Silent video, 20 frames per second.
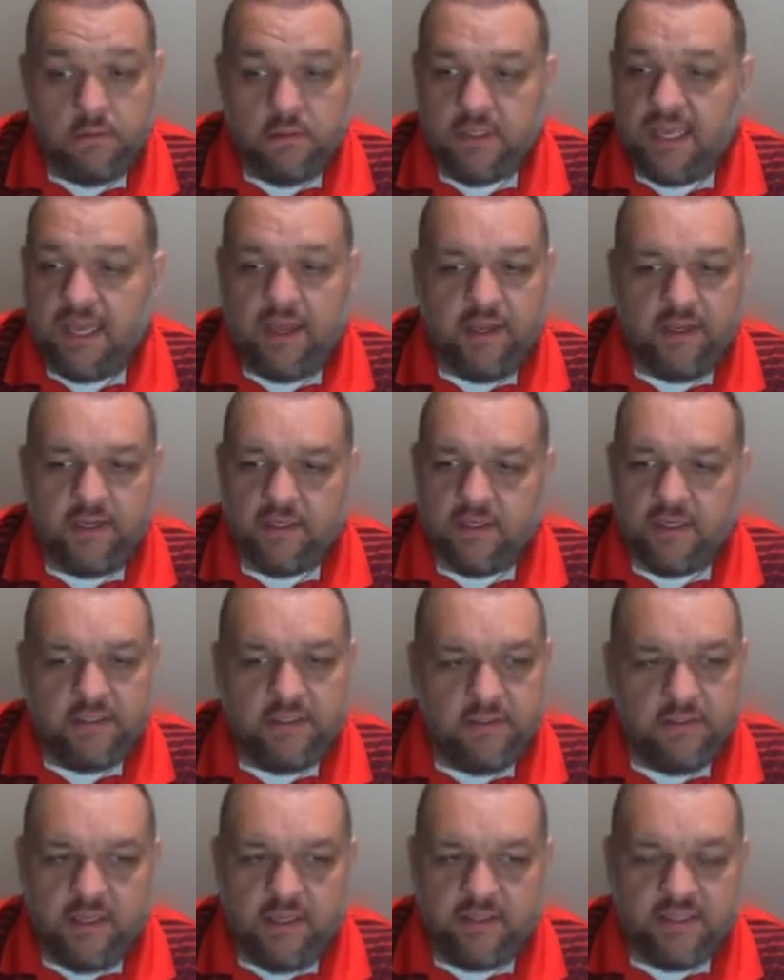Yeah,
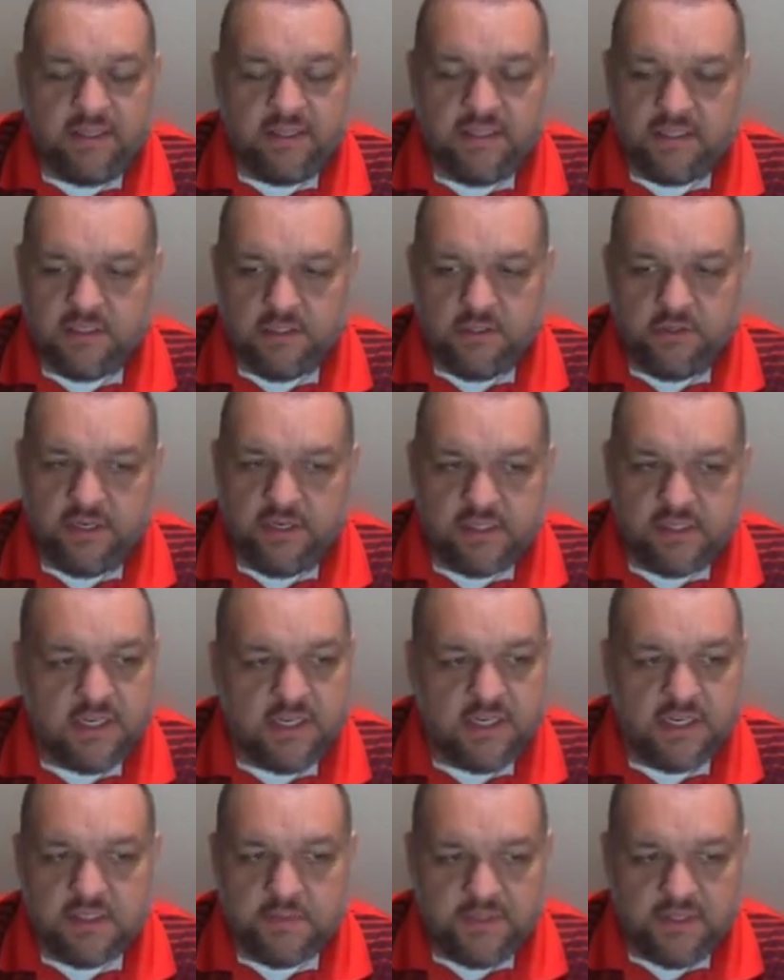I think that's a great
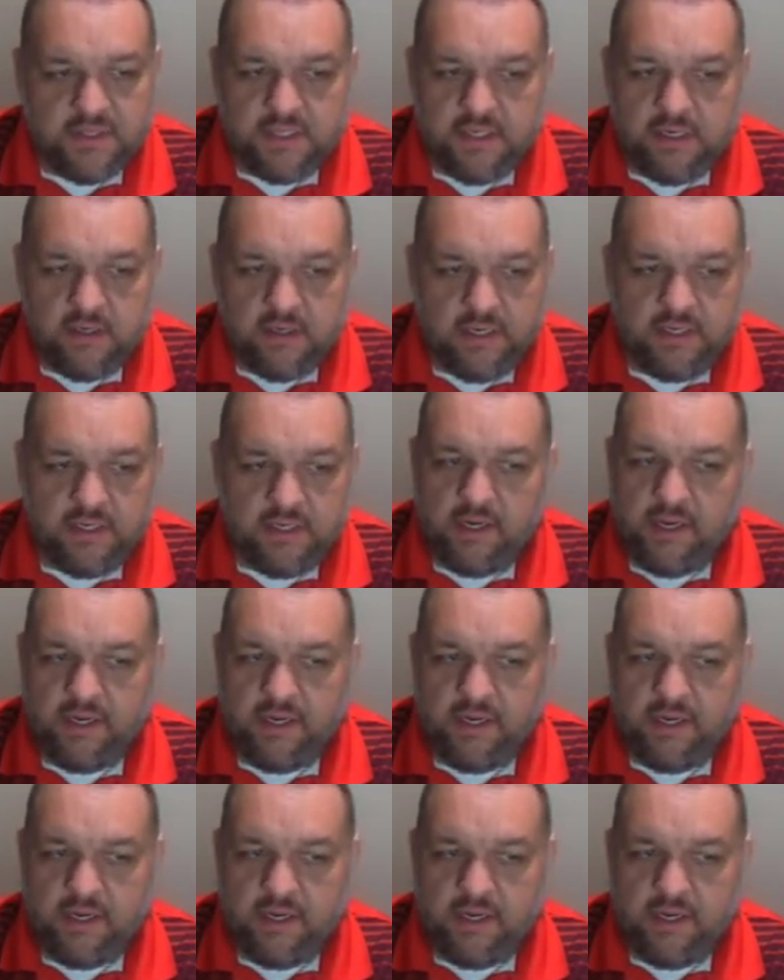assessment there.